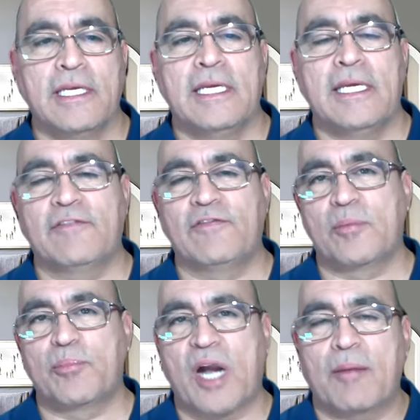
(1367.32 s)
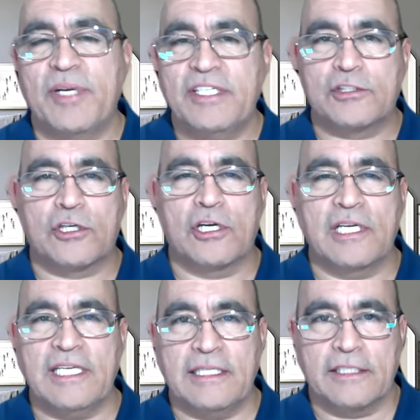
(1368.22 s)
If the property is
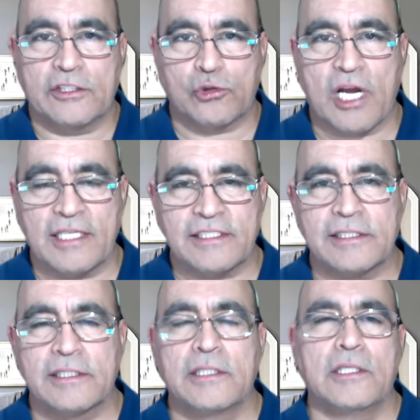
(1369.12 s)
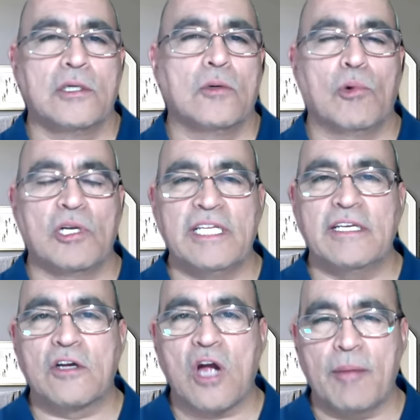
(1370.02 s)
currently in the trust, we'll need
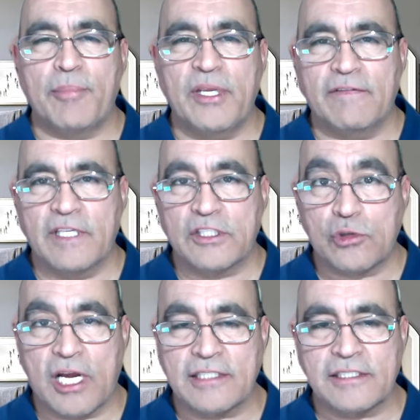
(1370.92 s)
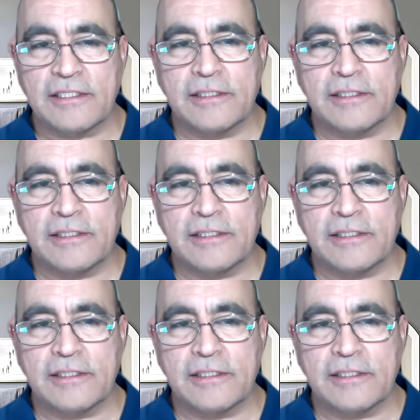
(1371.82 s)
a copy of the trust.